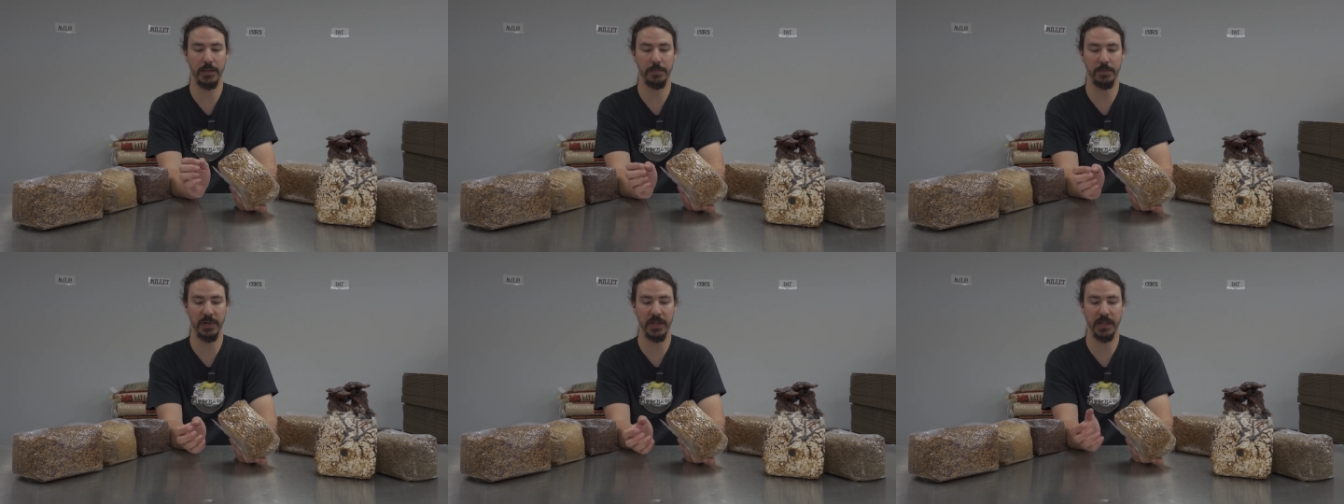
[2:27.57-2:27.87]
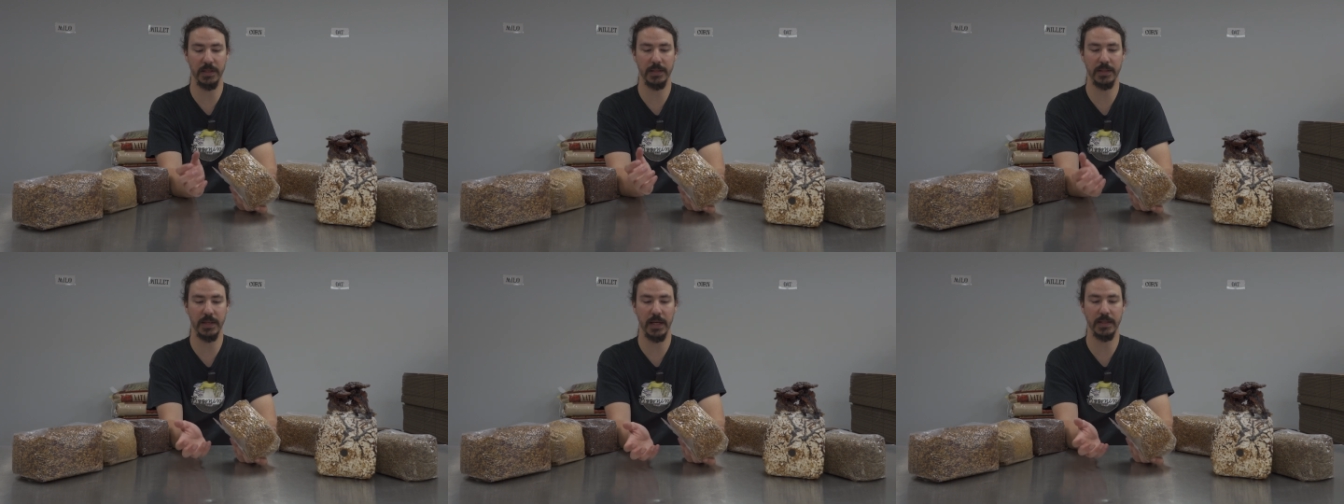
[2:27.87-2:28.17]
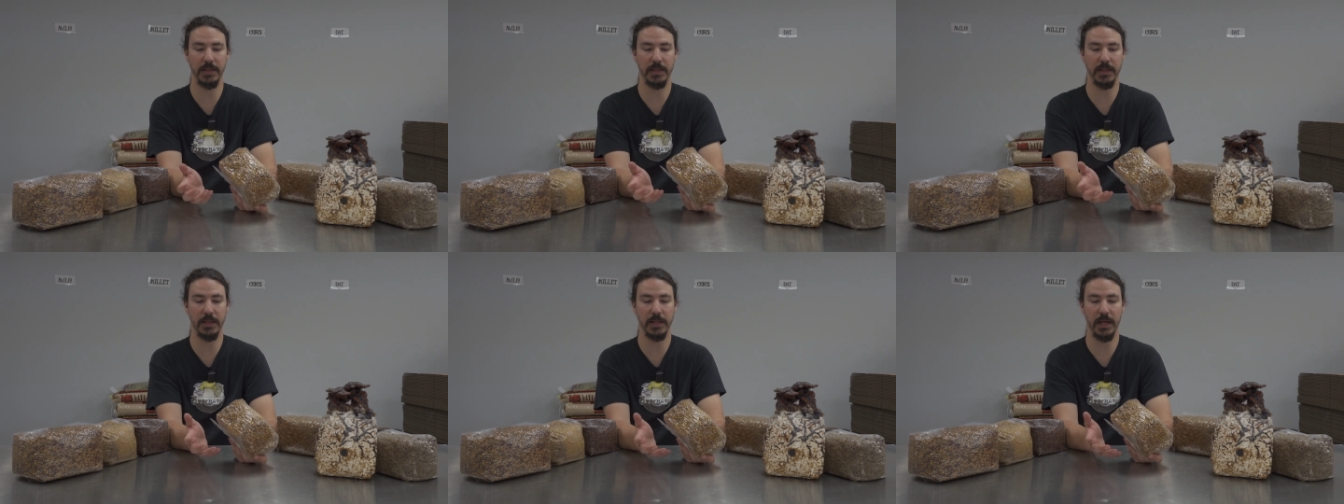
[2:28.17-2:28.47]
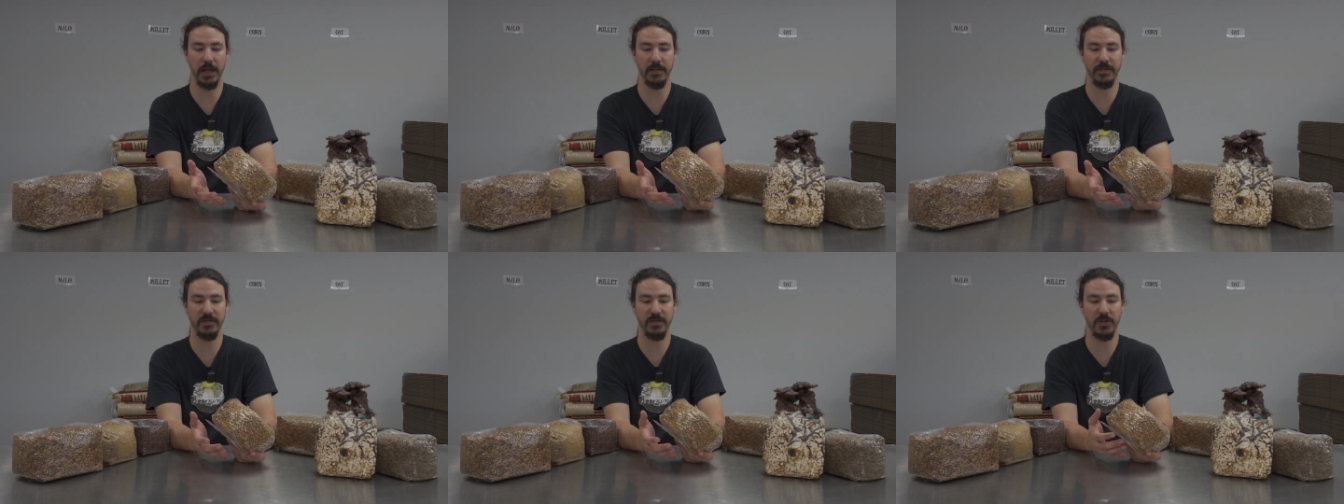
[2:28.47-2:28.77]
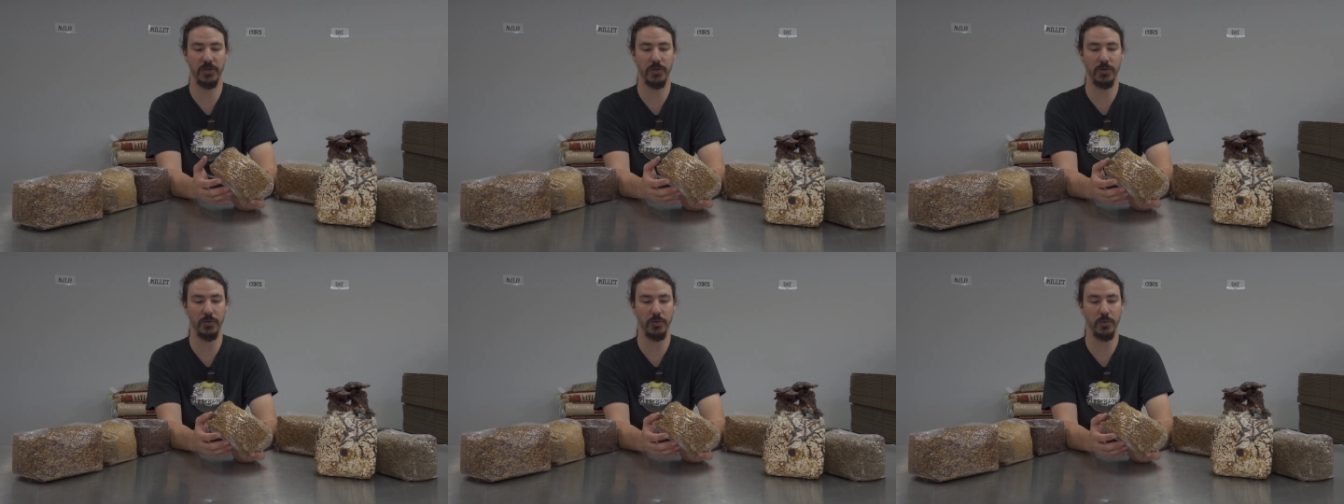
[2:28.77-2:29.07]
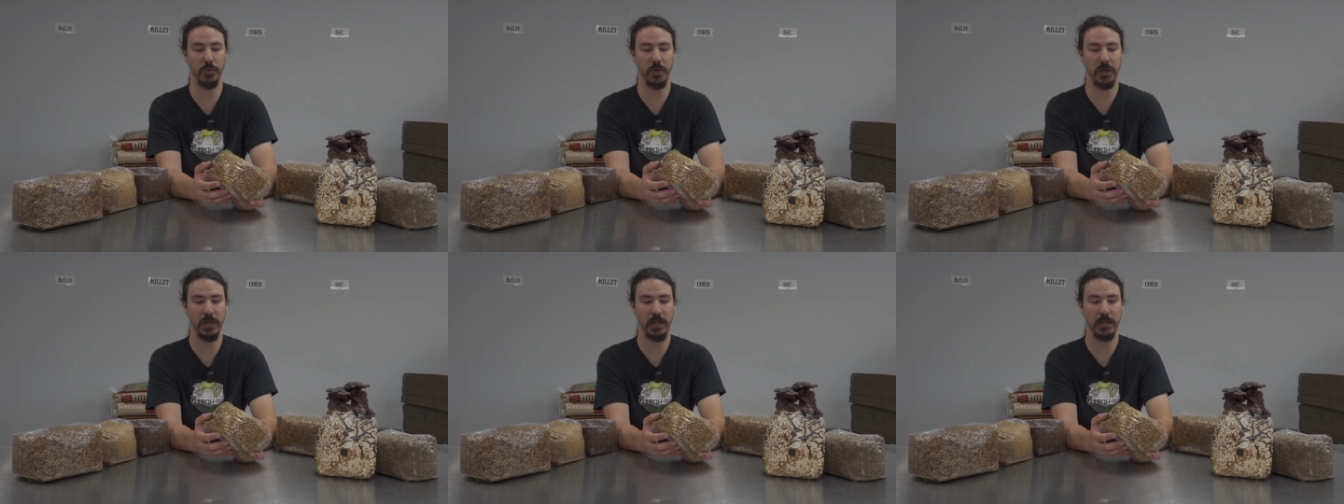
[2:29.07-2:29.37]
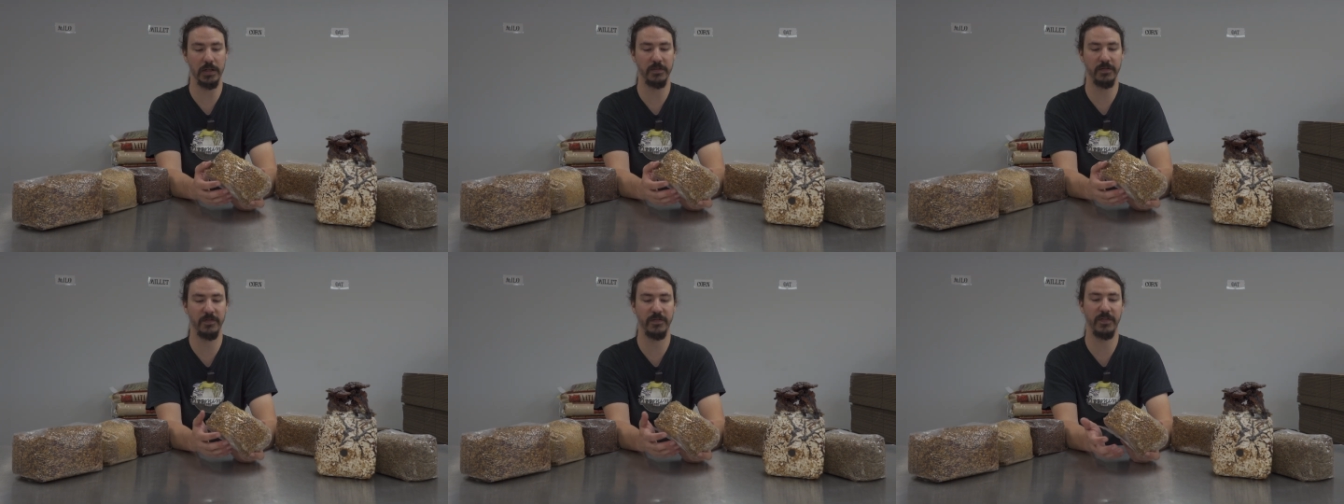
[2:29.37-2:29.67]
but it's dense enough to
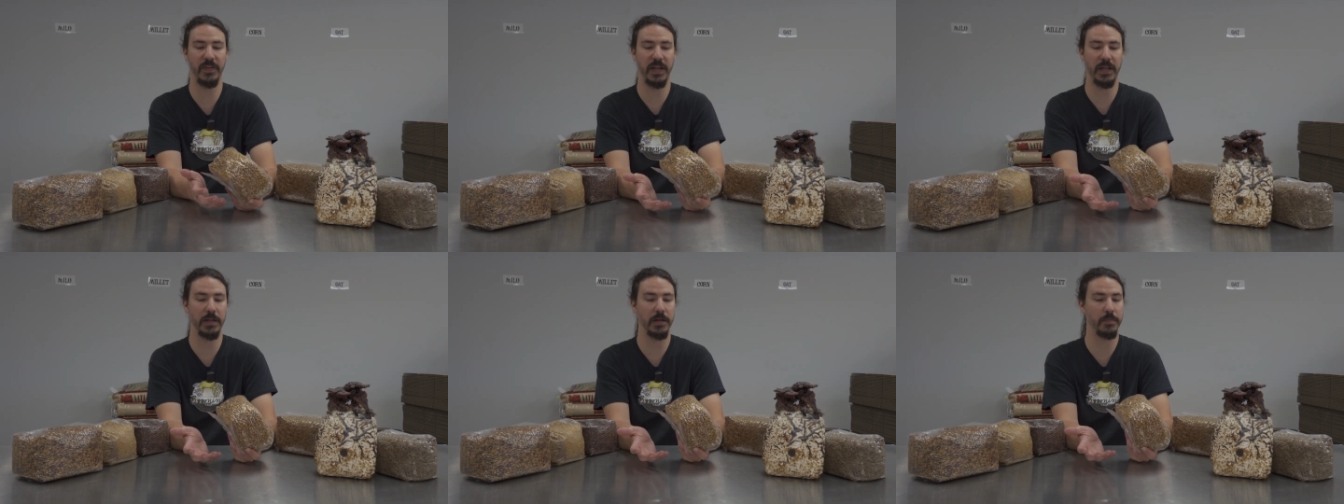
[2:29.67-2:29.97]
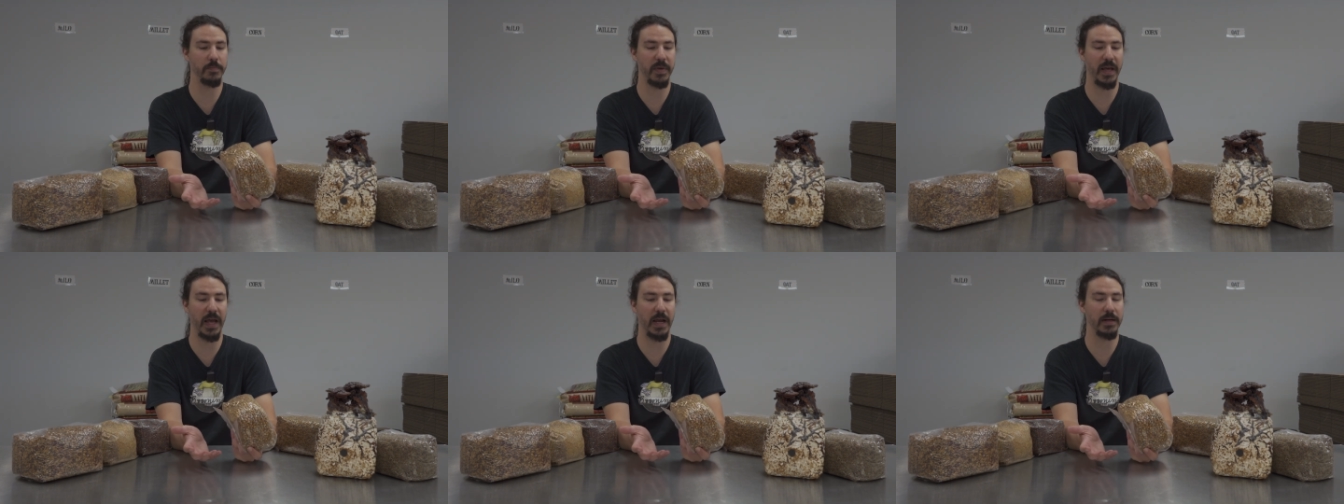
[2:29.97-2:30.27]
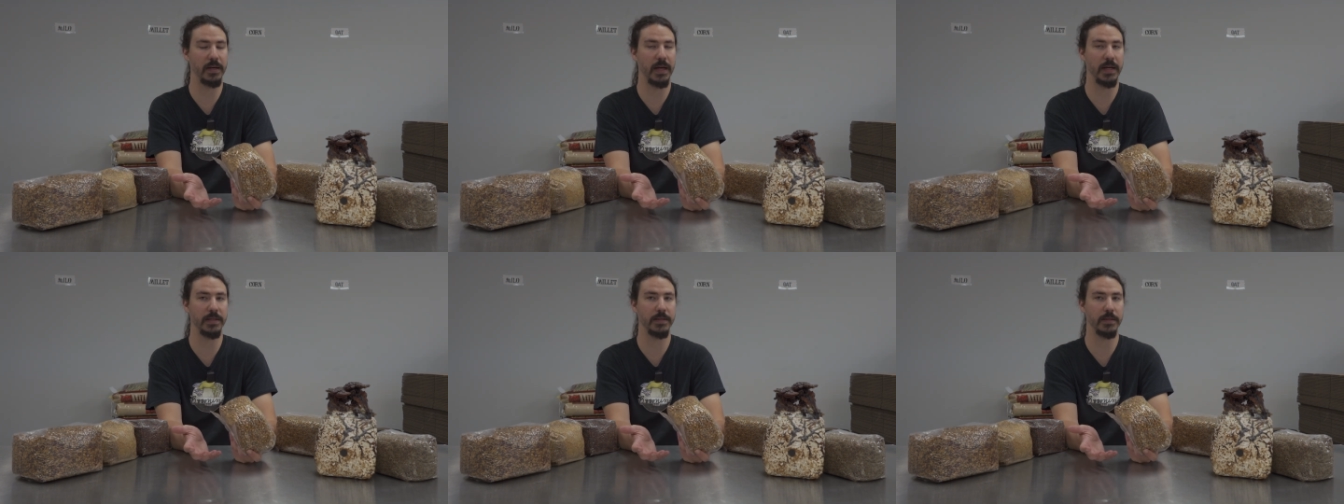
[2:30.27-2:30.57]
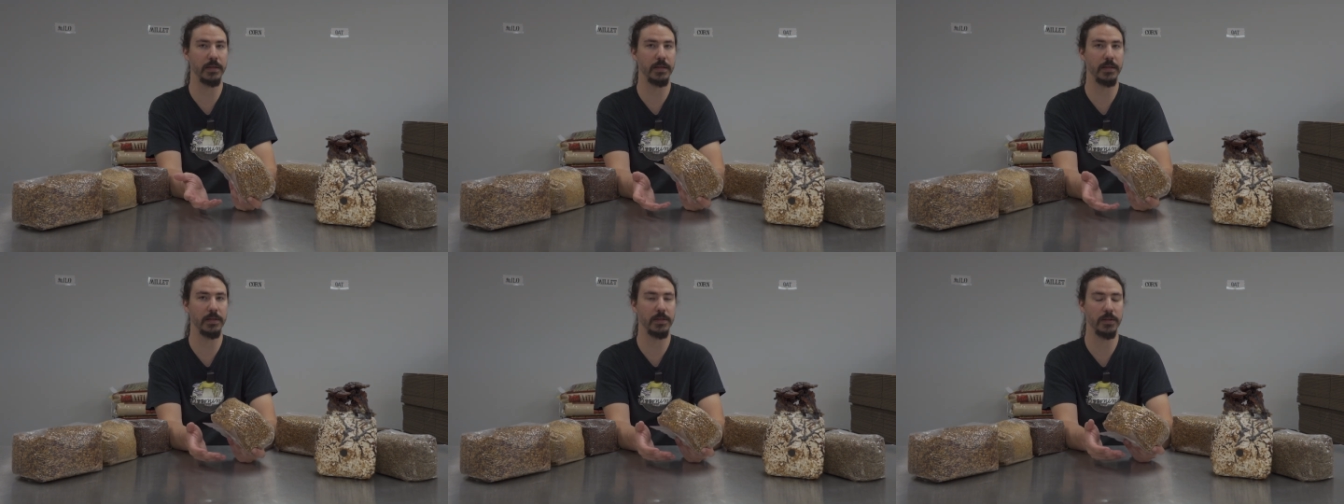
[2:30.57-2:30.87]
uh, fit in a bag nicely.